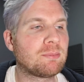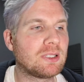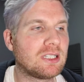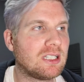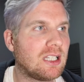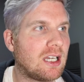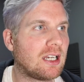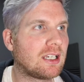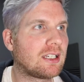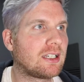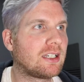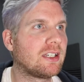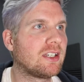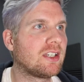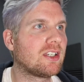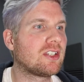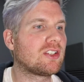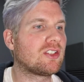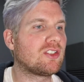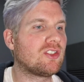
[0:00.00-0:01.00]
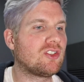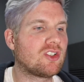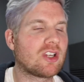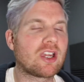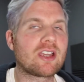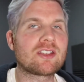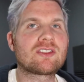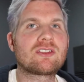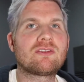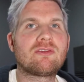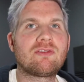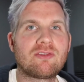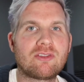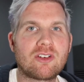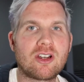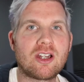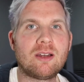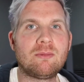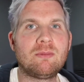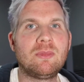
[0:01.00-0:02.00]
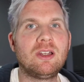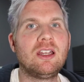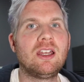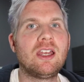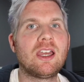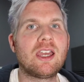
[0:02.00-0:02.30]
pluck just from